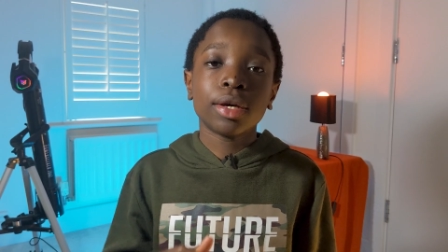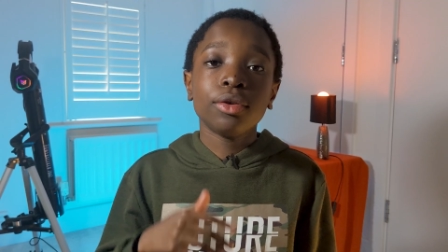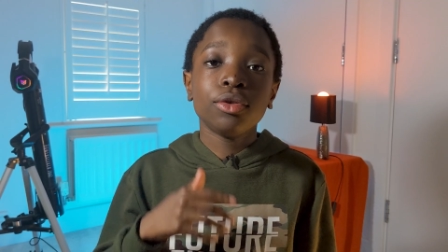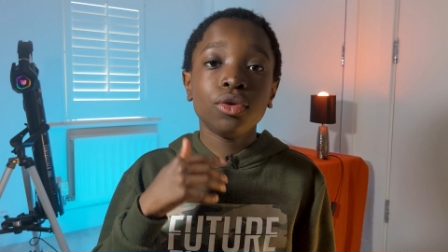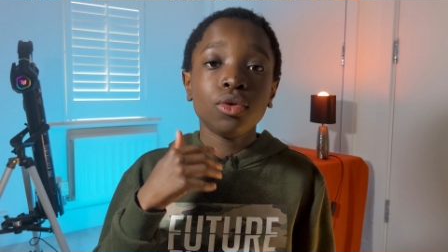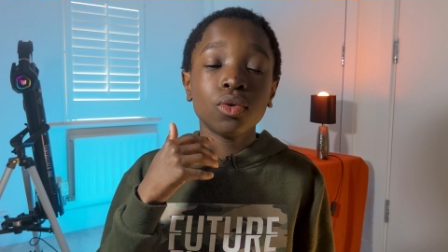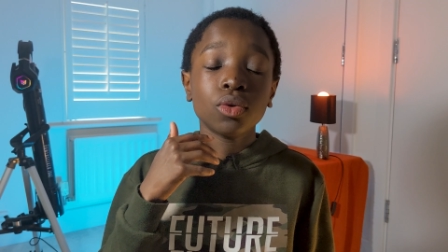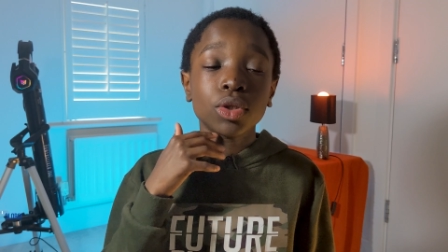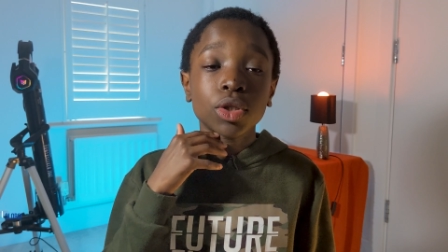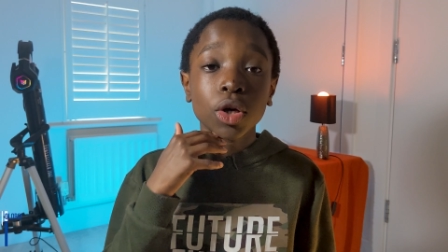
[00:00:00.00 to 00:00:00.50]

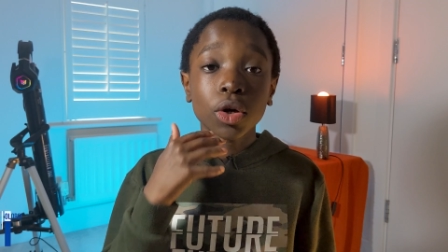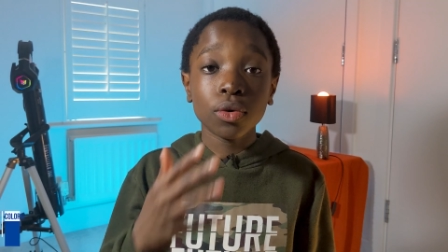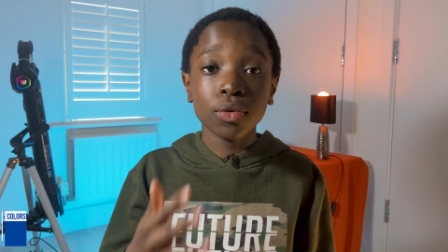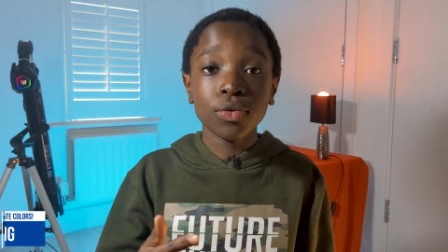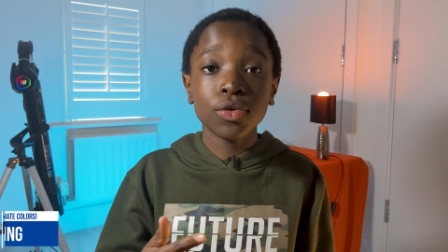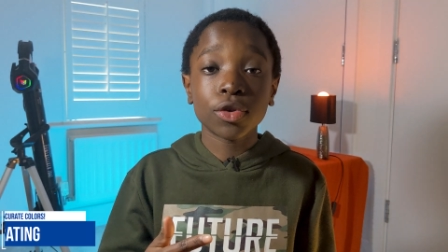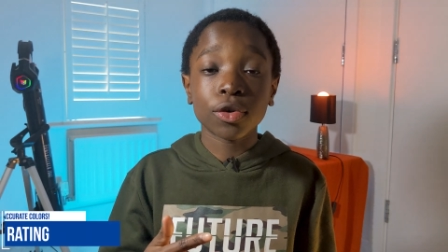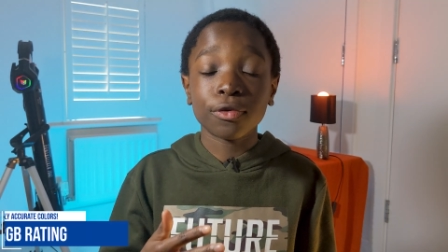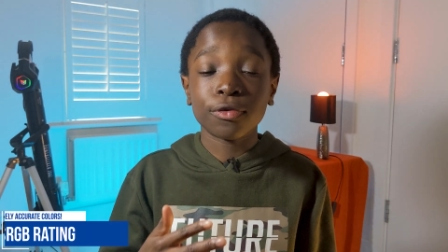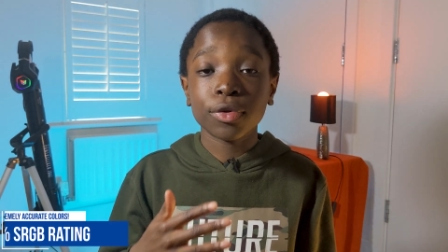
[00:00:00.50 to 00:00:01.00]
your
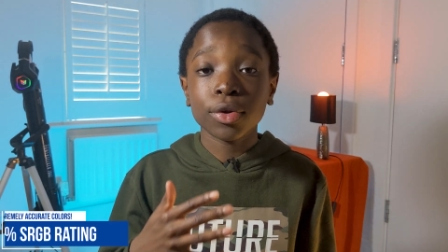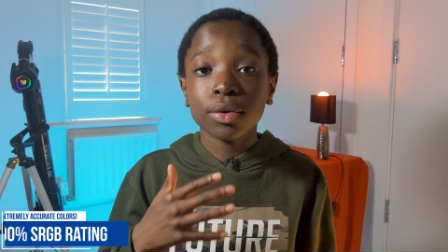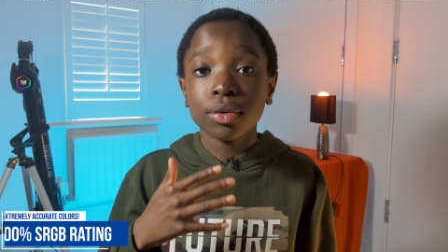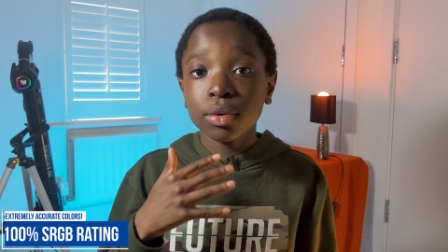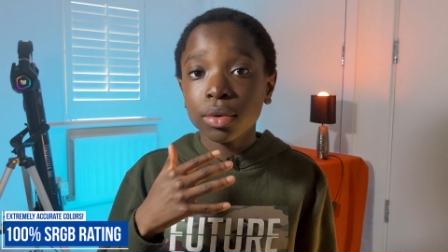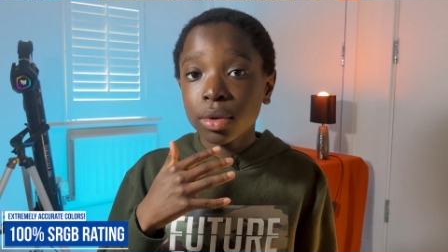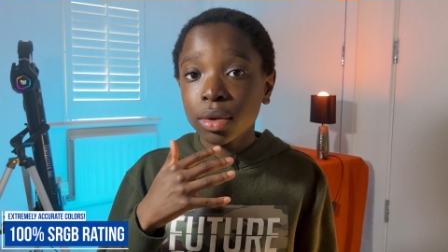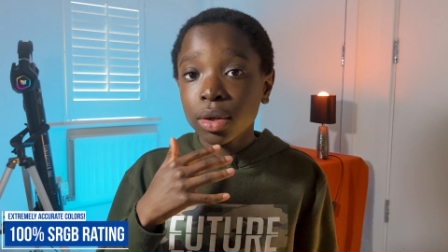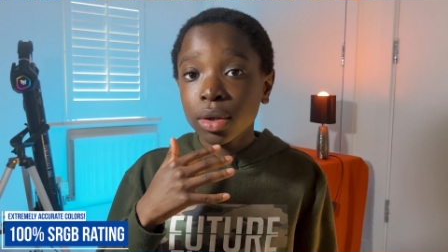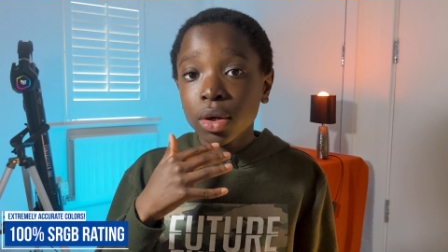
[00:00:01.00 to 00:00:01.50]
tones of
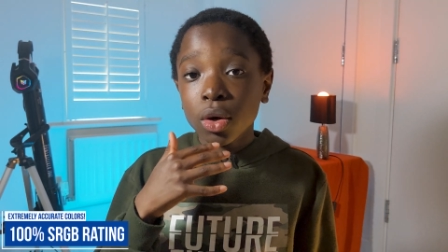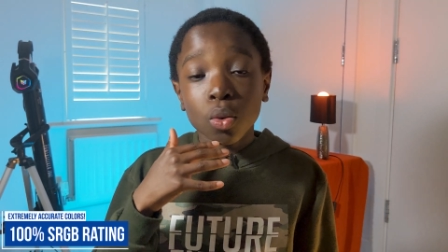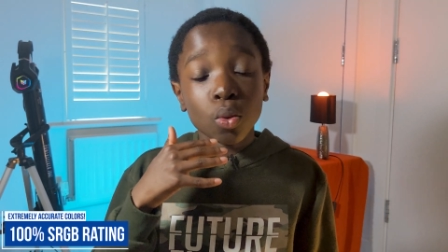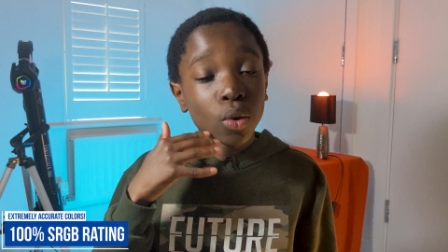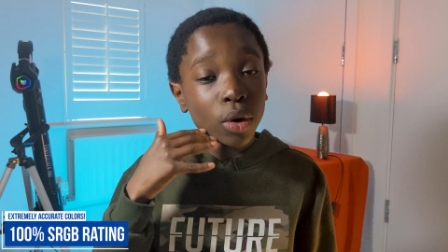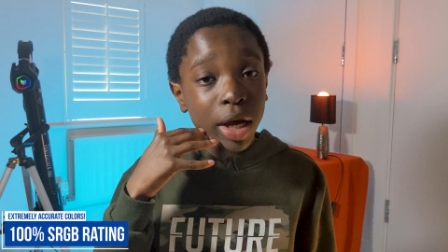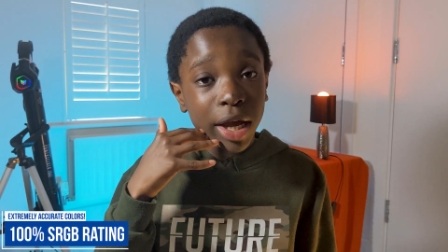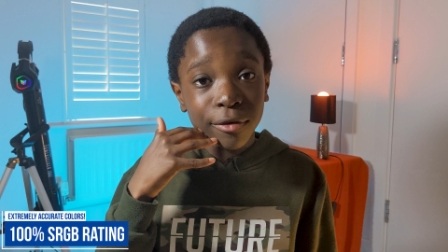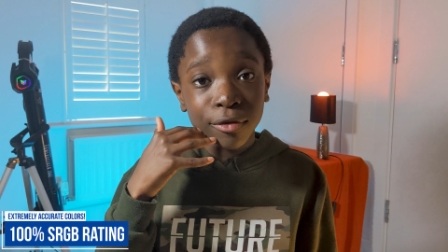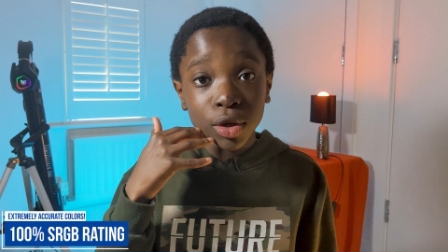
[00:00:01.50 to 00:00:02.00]

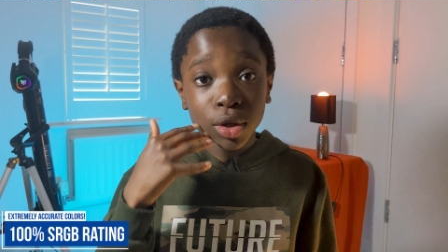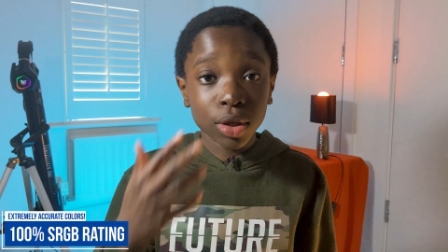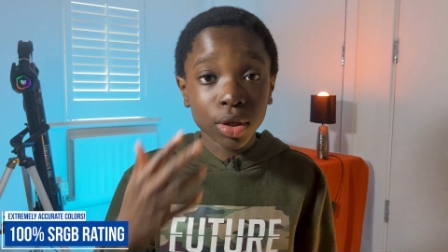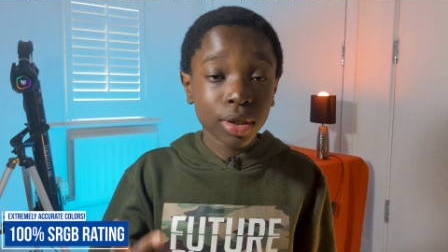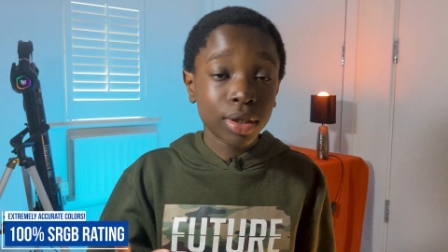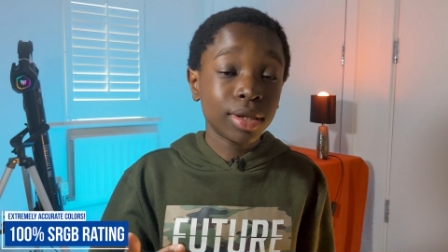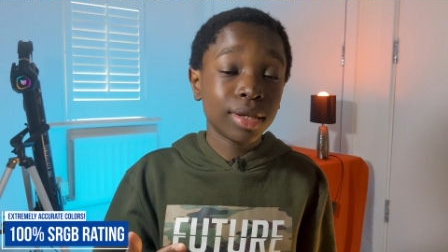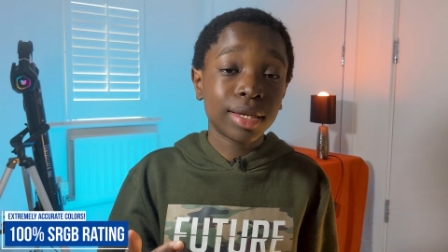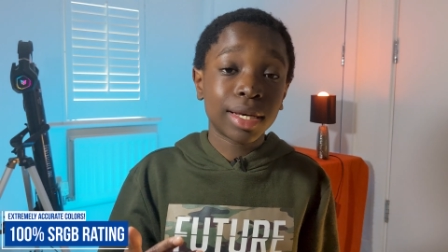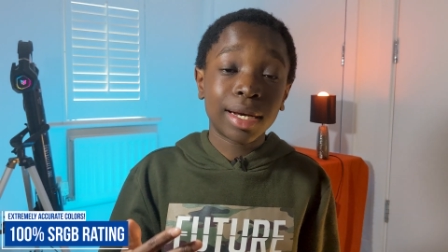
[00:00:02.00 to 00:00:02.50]
whatever you're
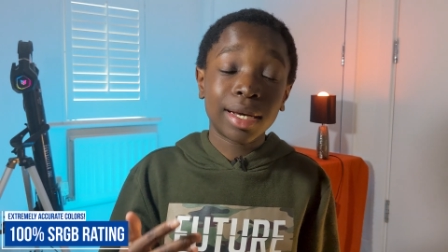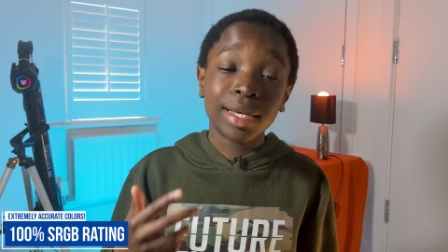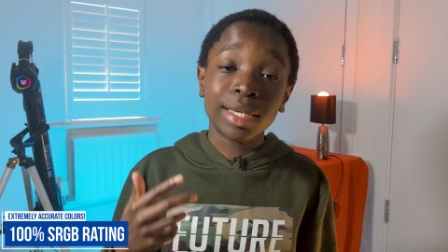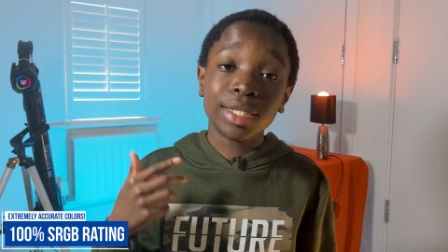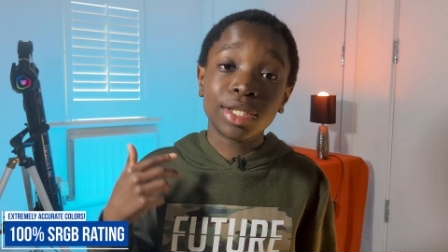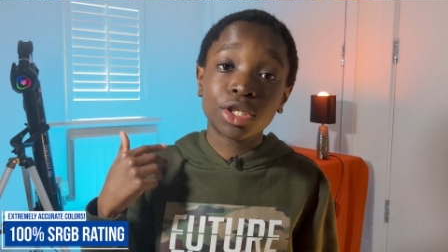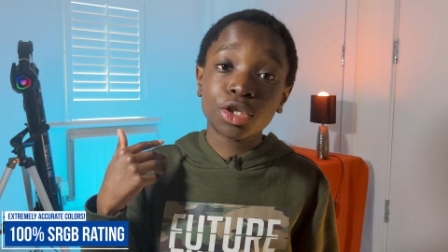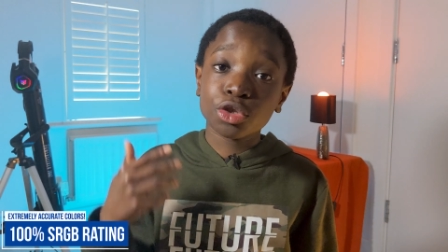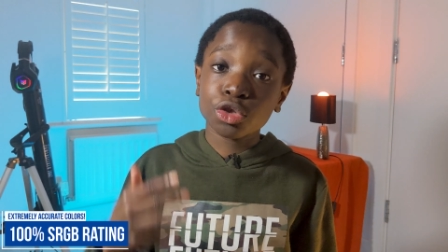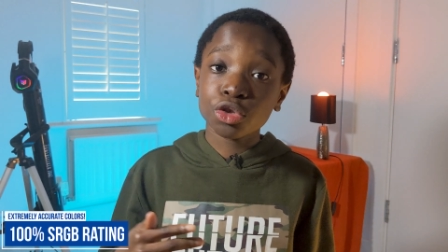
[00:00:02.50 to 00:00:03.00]
looking at
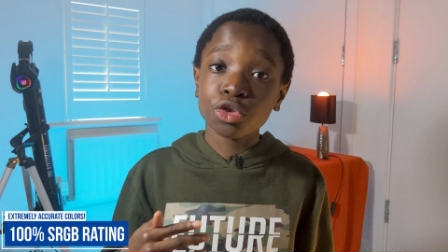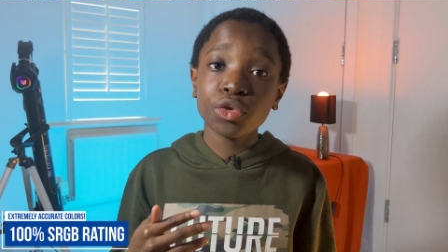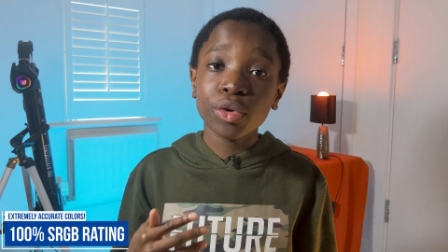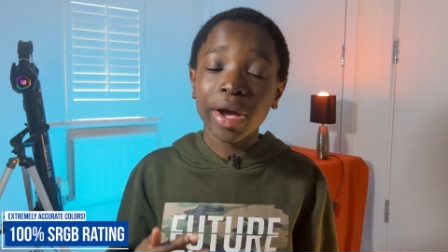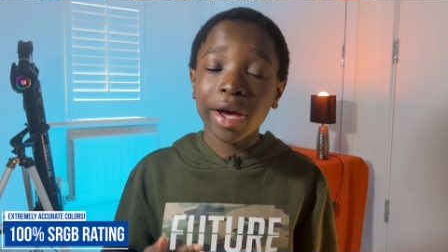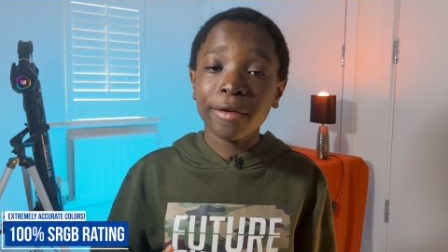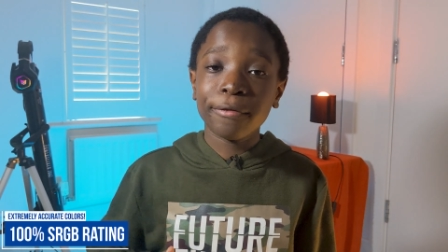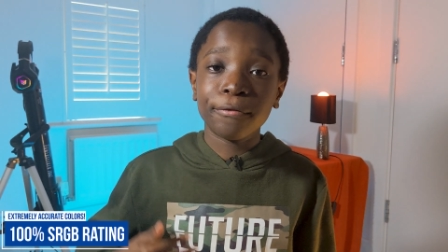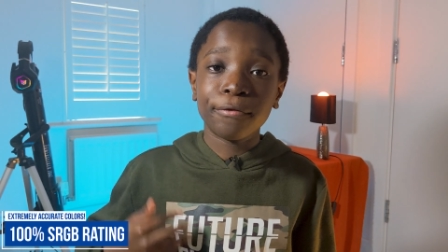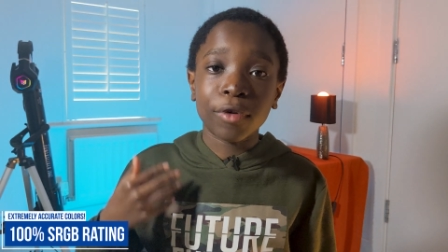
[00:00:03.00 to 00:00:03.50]
is true
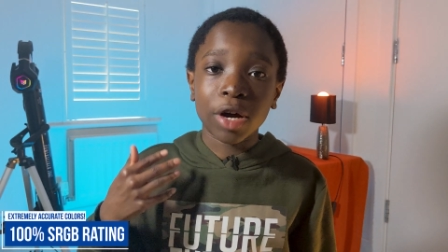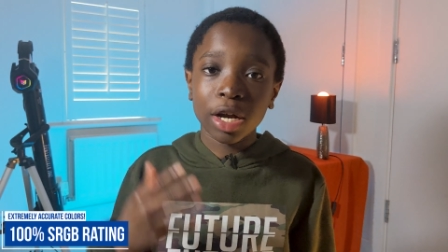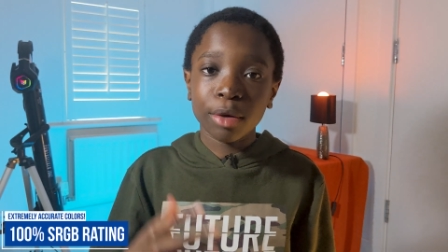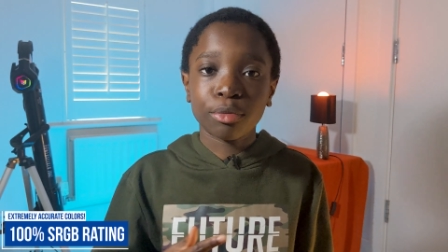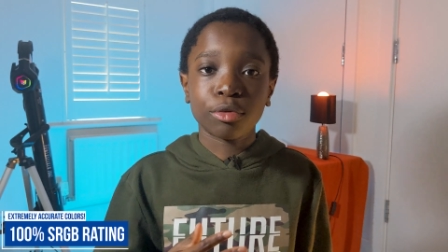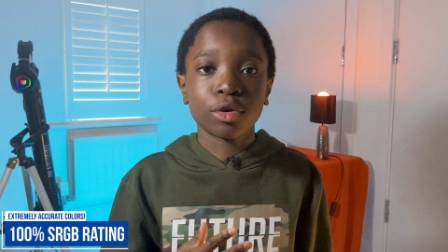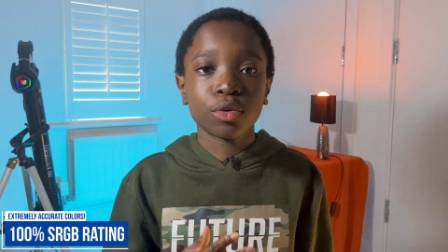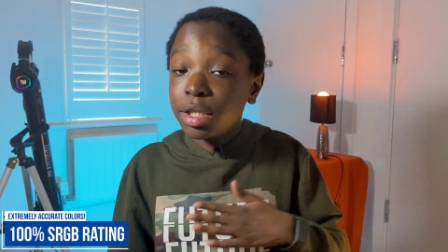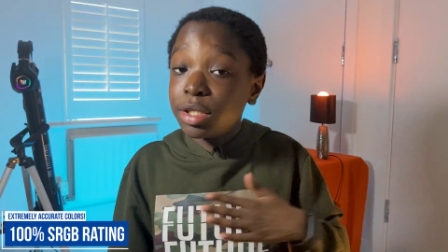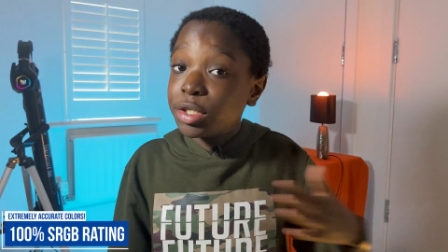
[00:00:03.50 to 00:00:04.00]
and vibrant.